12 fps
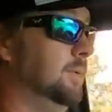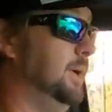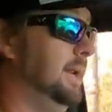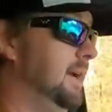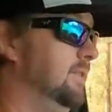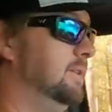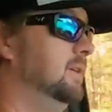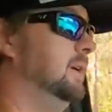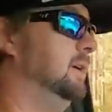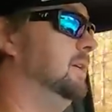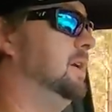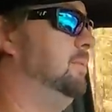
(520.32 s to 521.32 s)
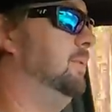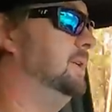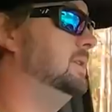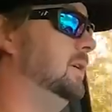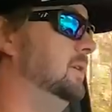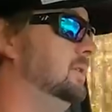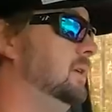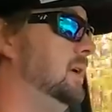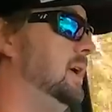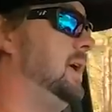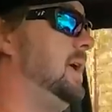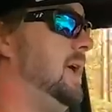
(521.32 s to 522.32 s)
whenever, a couple weeks ago,
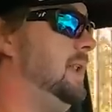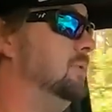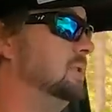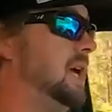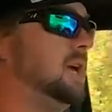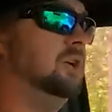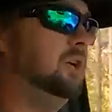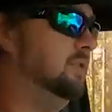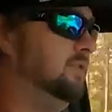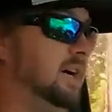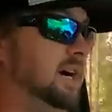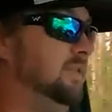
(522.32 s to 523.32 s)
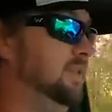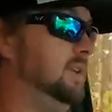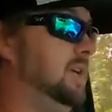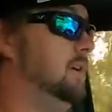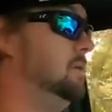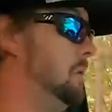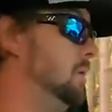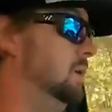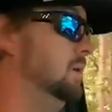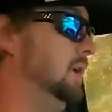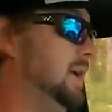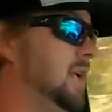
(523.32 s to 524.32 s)
and it was like 105 every day.
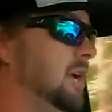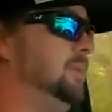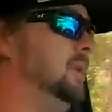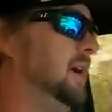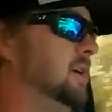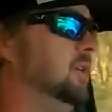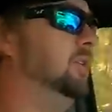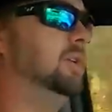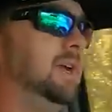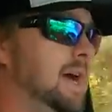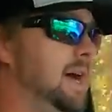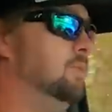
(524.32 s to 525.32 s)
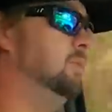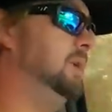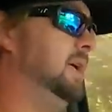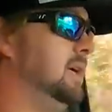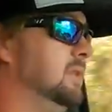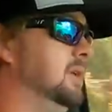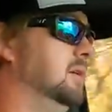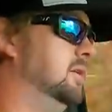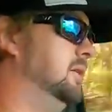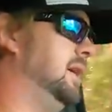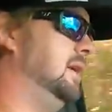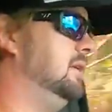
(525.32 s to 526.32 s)
It got up to like 109 one day, I think,
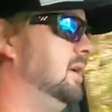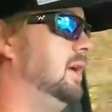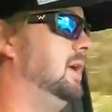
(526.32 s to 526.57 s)
108.